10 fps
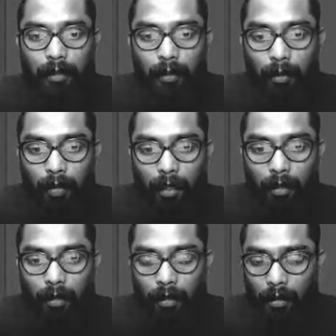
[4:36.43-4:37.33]
You
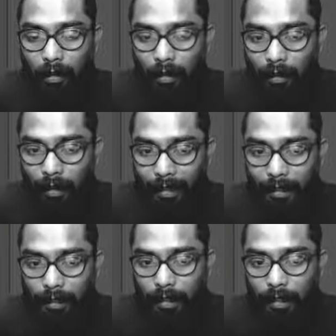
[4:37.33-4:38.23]
can right
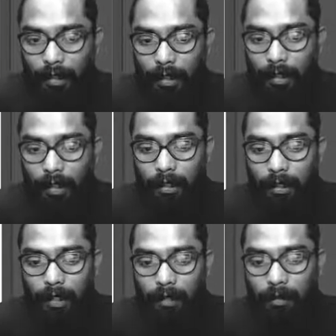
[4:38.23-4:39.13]
click and
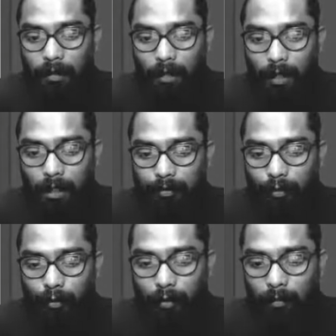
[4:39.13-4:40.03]
get
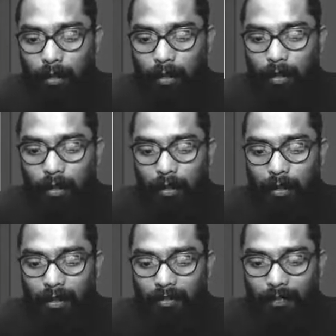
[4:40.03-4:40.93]
transform,
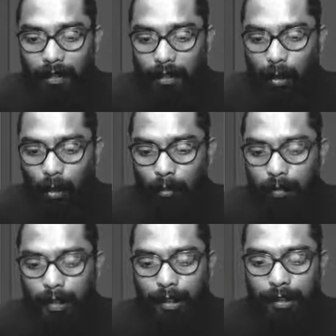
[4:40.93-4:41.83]
reflect the
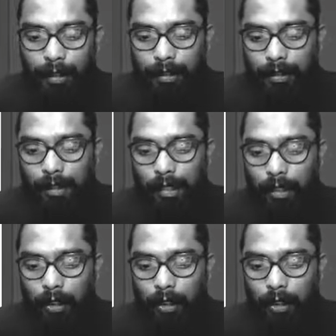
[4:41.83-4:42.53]
object, scale